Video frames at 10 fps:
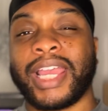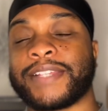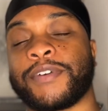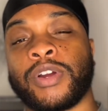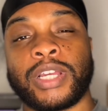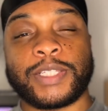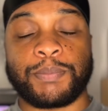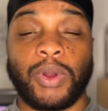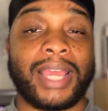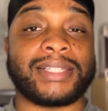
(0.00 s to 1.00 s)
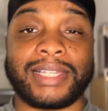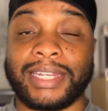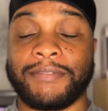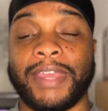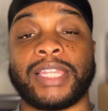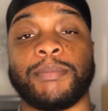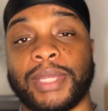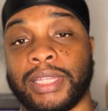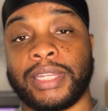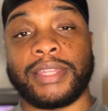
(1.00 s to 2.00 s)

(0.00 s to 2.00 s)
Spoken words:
As far as pricing and availability,